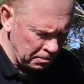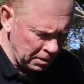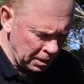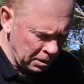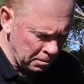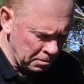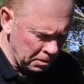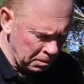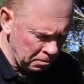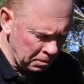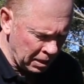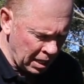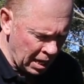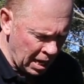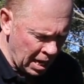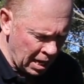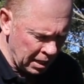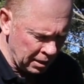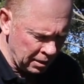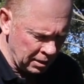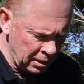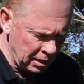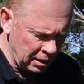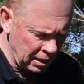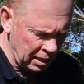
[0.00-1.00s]
minimum cut
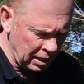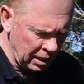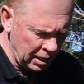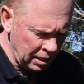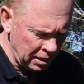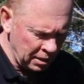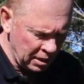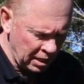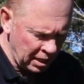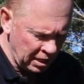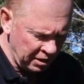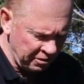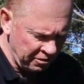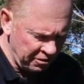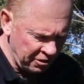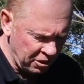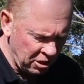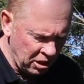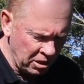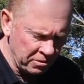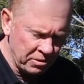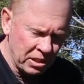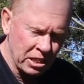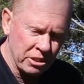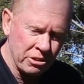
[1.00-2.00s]
and a
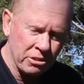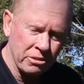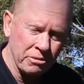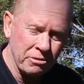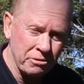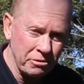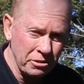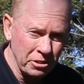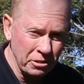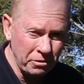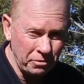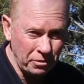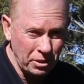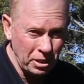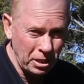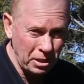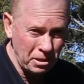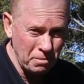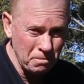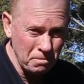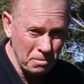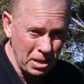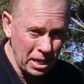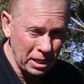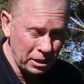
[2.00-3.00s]
550
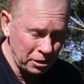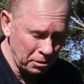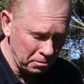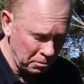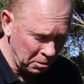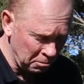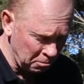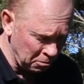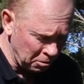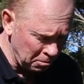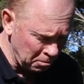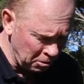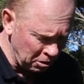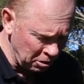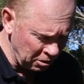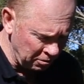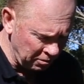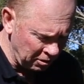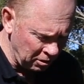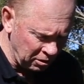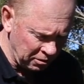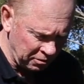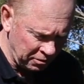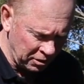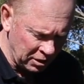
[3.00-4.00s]
maximum
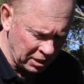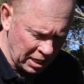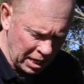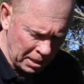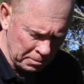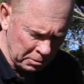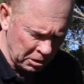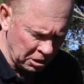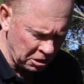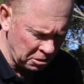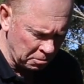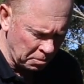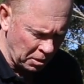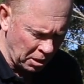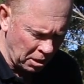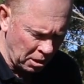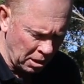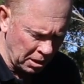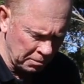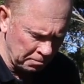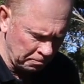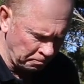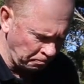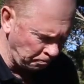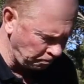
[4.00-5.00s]
removal of the damaged
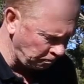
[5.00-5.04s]
pipe.